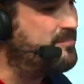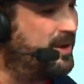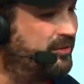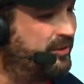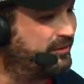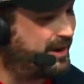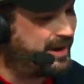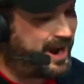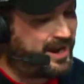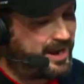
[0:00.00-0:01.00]
built this, and I,
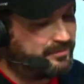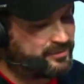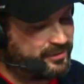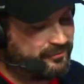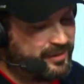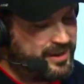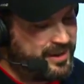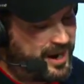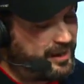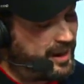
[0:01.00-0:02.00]
am sure you've.
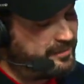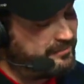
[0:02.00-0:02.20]
I, I,